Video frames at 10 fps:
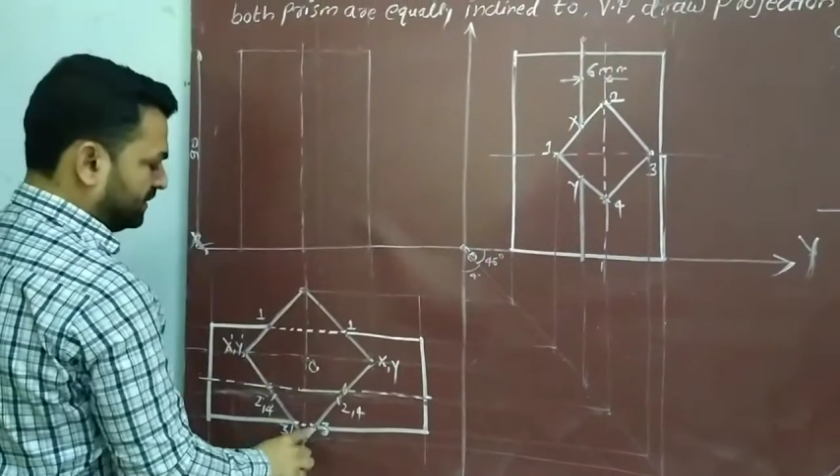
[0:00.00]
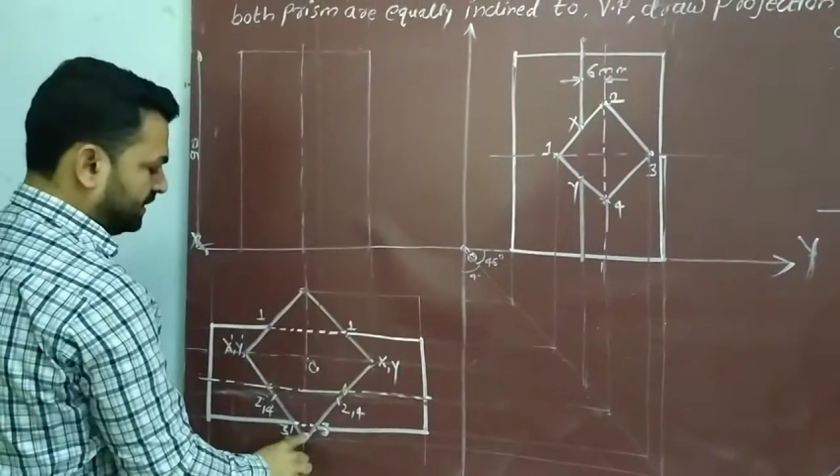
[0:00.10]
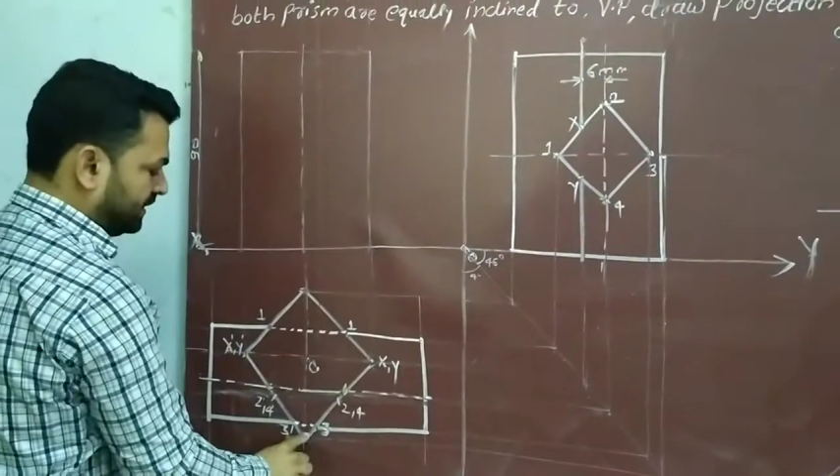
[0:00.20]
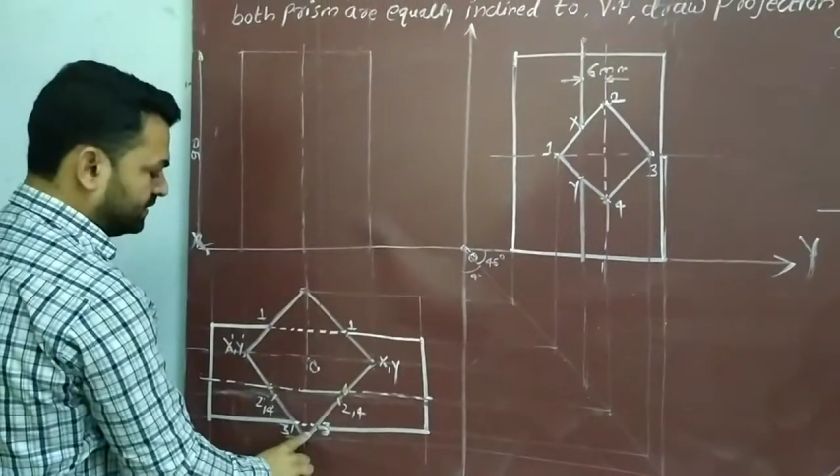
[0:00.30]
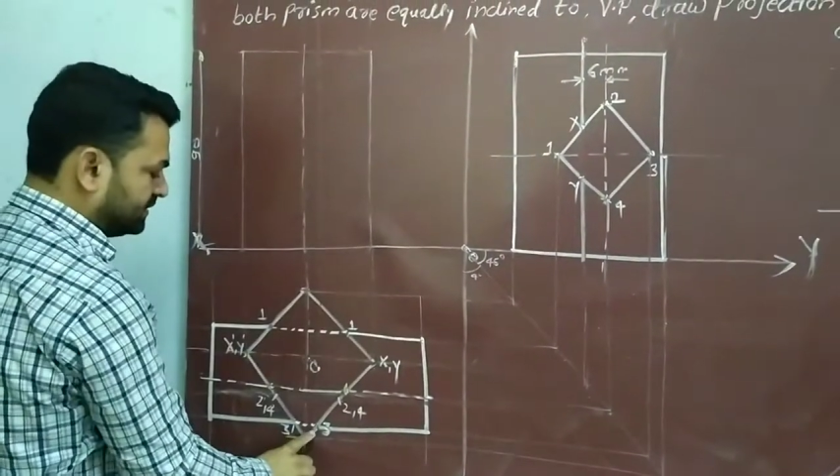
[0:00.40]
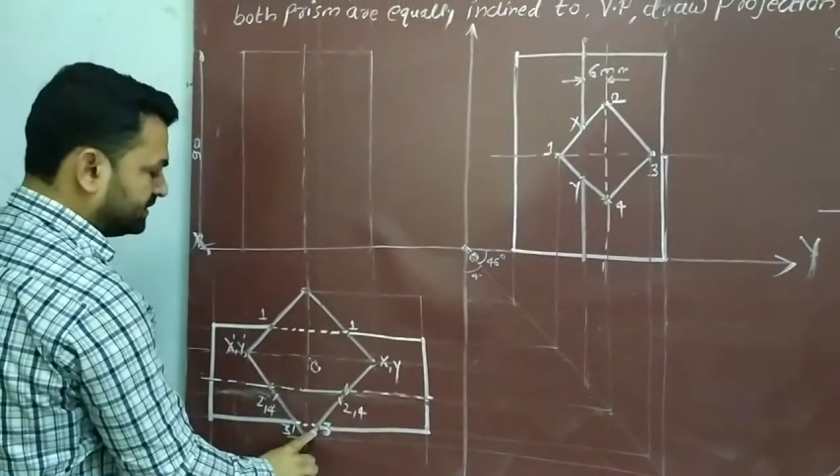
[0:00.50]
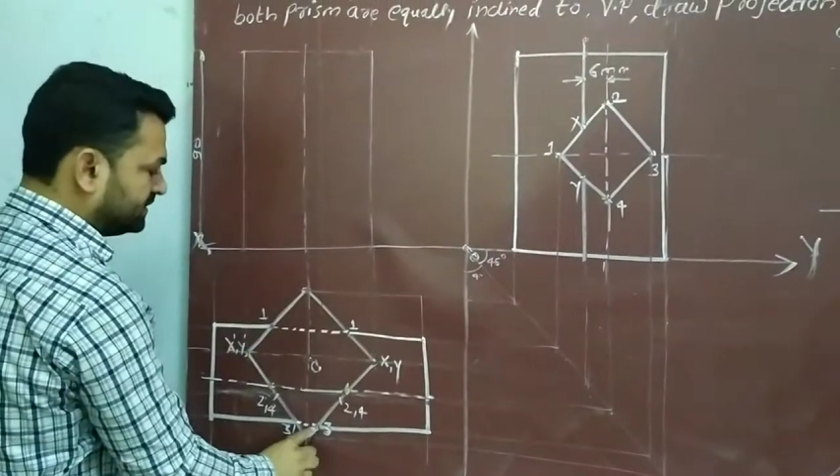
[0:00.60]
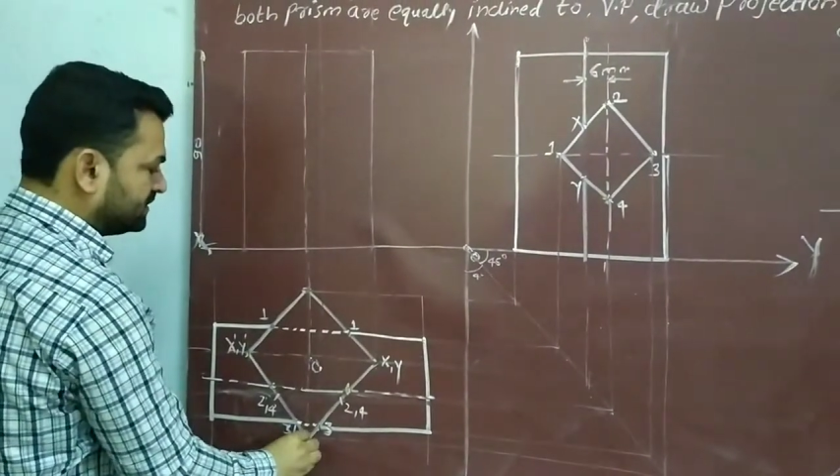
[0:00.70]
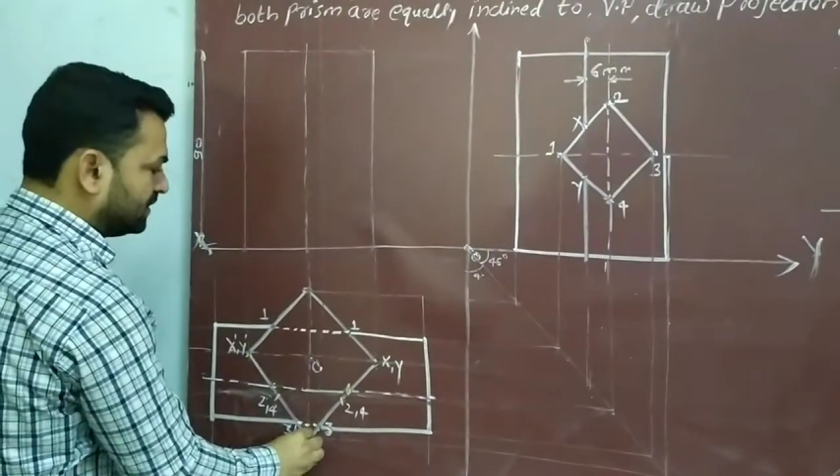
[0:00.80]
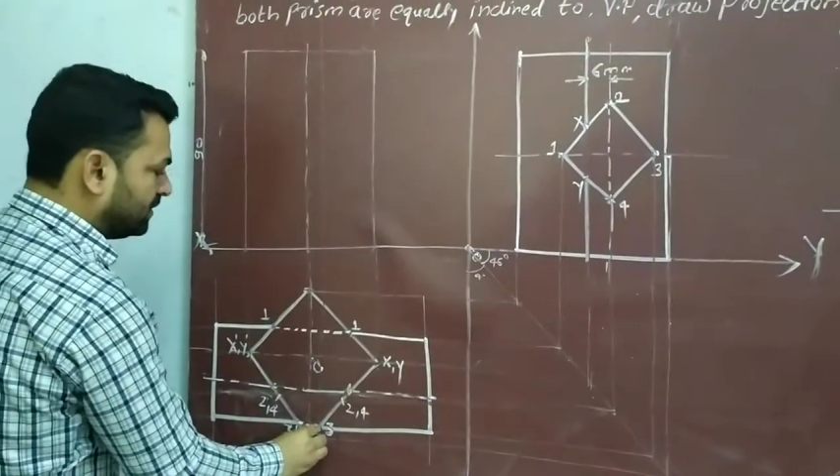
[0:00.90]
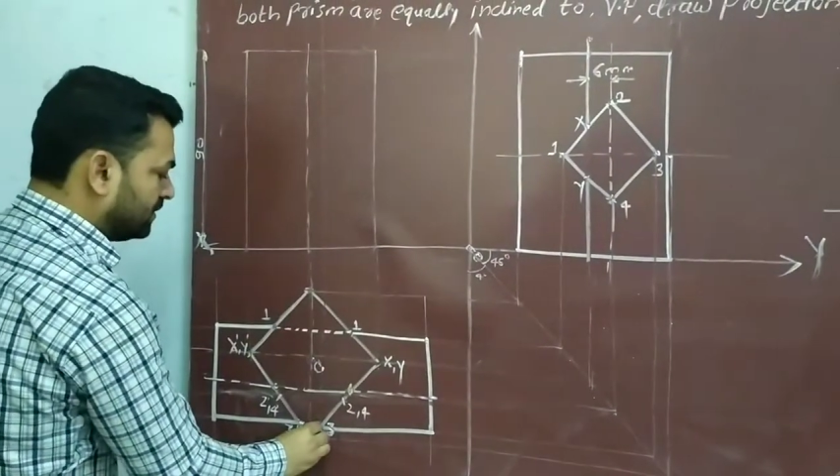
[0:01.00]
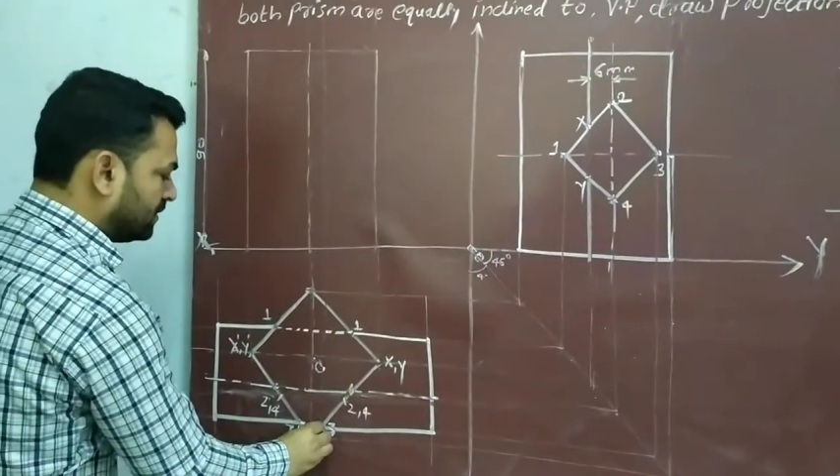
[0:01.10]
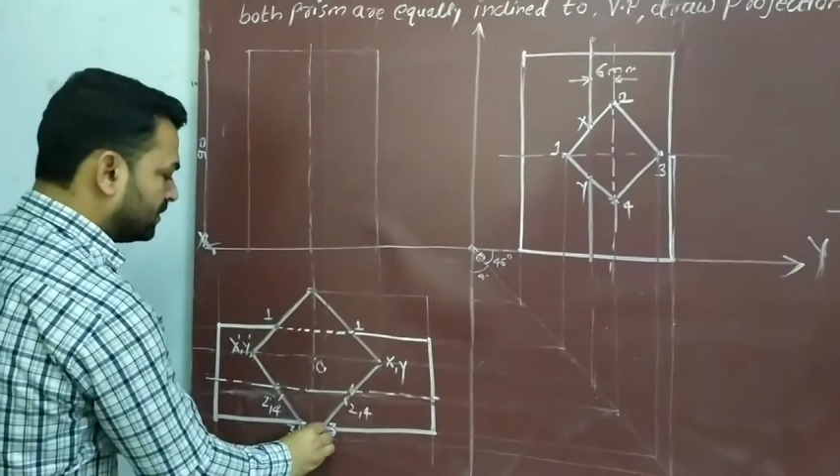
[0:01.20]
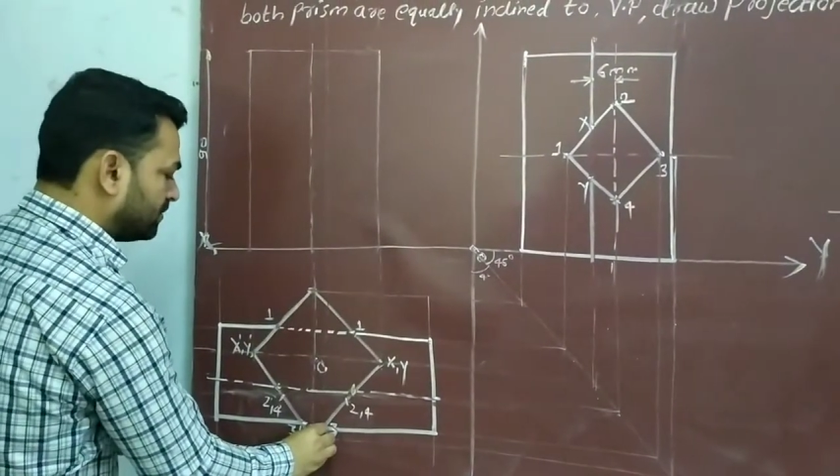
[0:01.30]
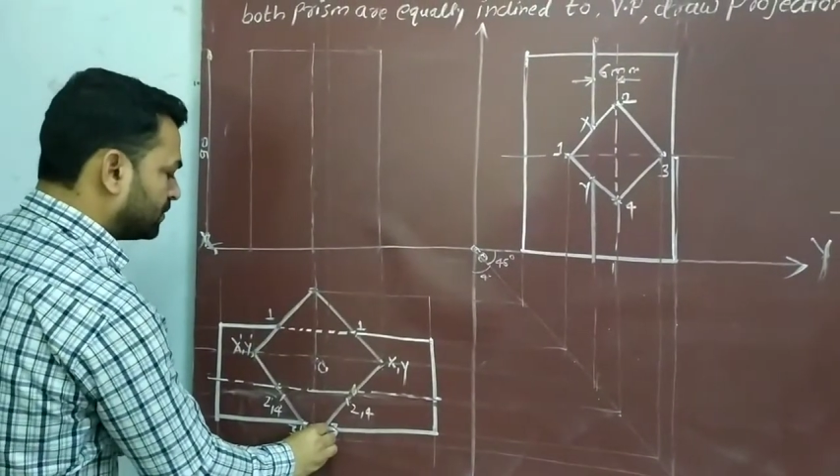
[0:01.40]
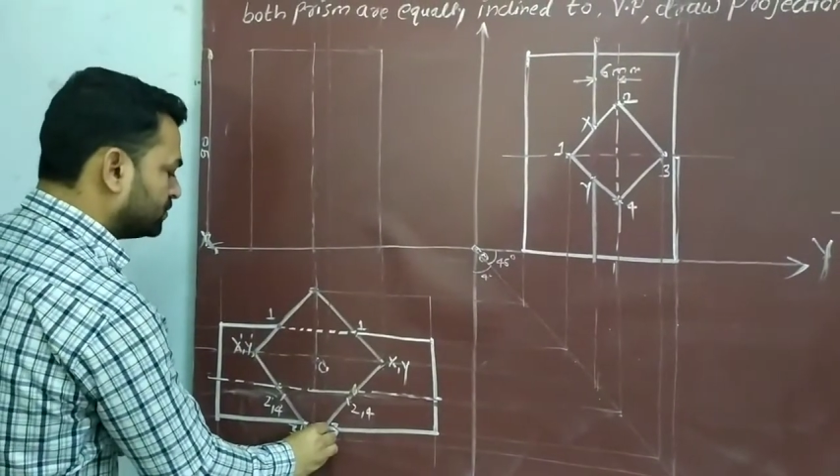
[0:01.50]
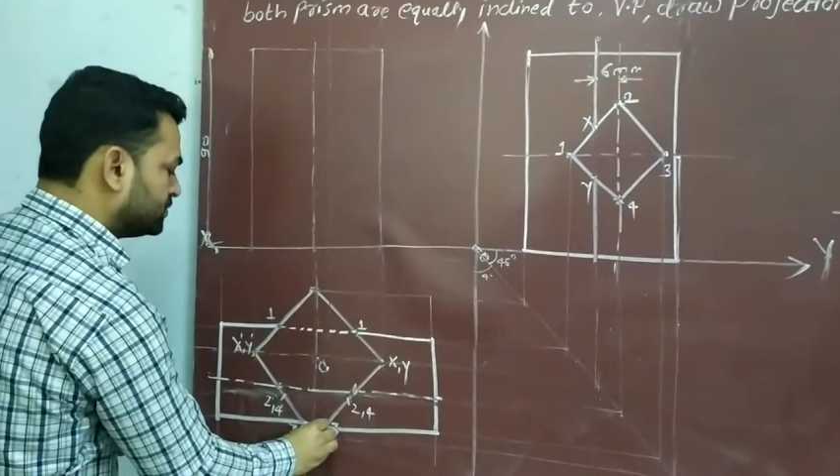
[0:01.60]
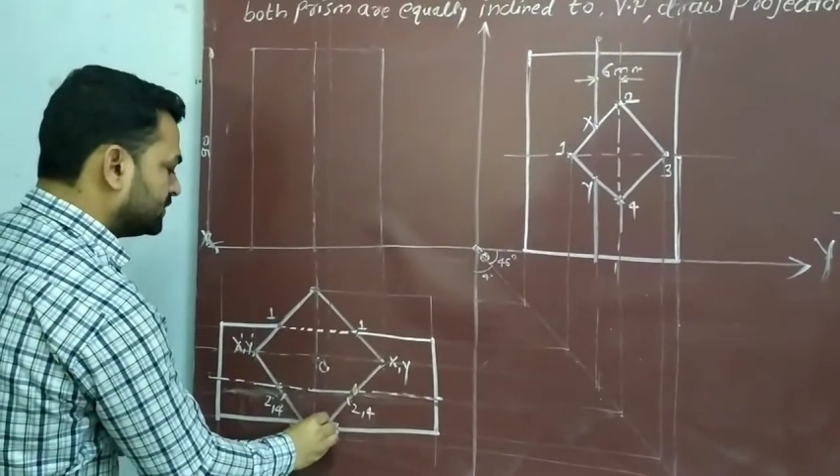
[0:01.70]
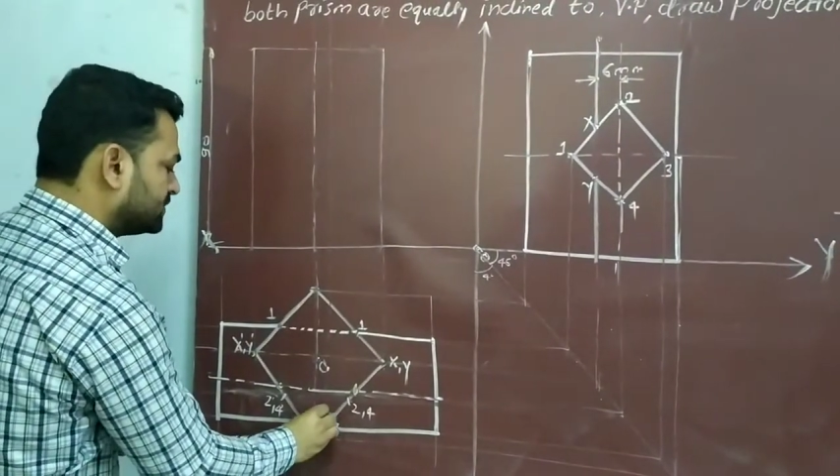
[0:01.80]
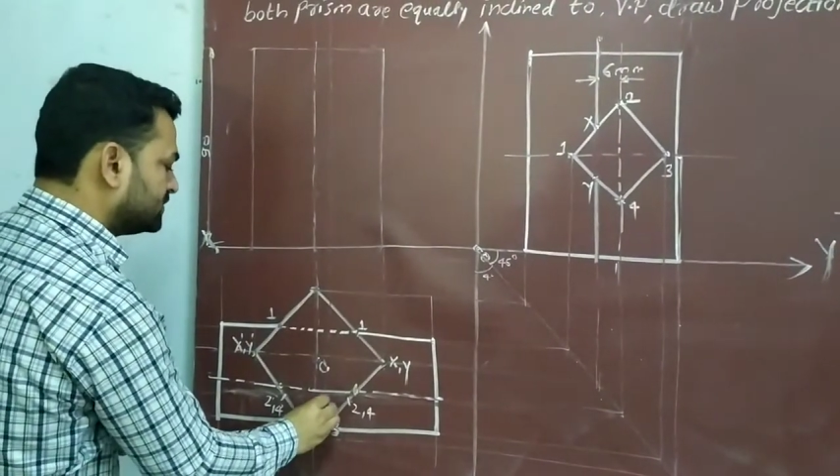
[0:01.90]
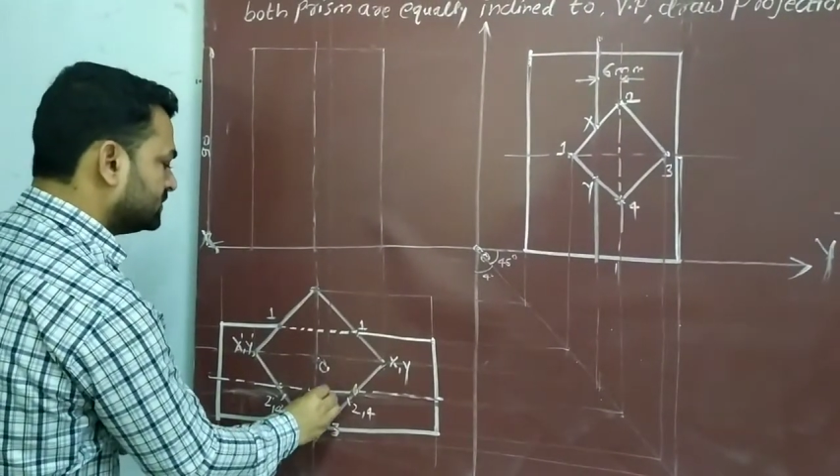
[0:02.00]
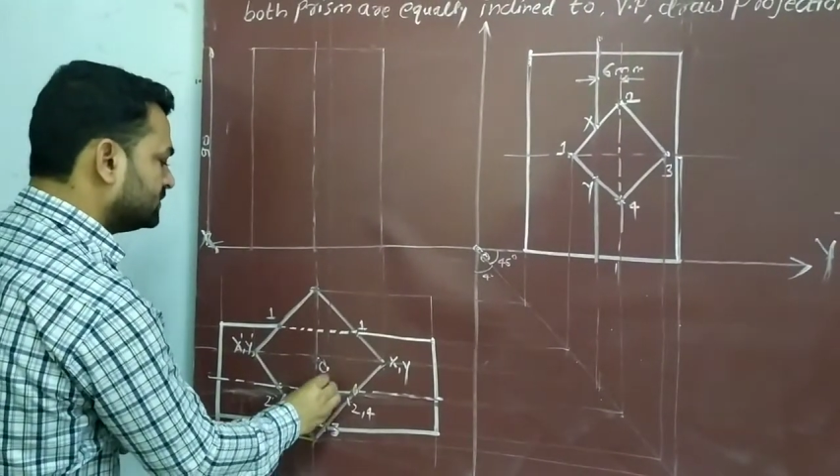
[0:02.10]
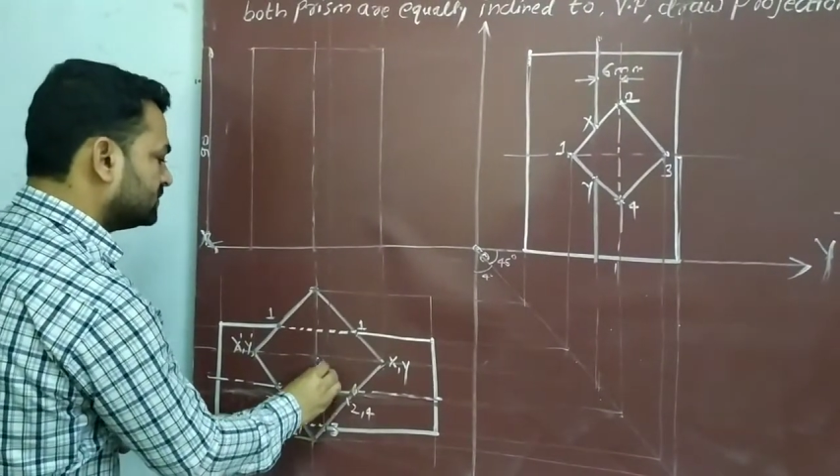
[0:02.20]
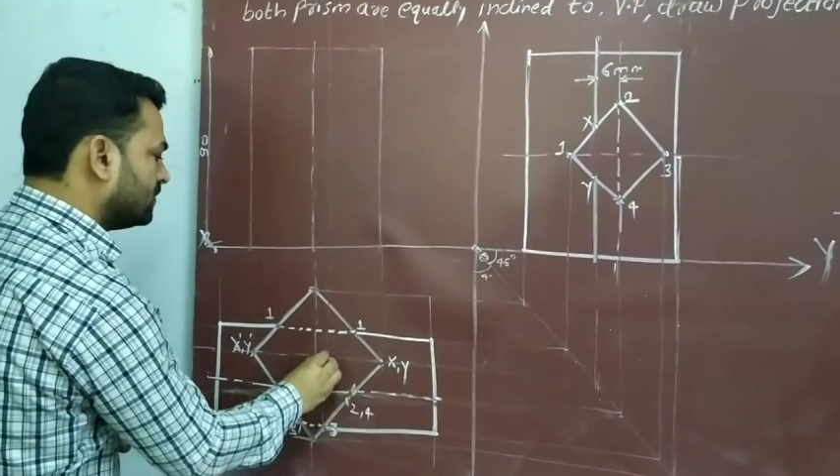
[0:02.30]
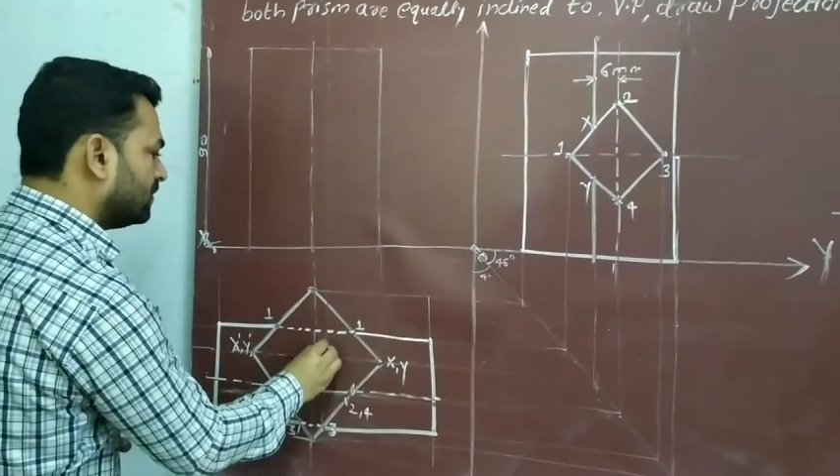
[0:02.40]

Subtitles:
Here, this is the projection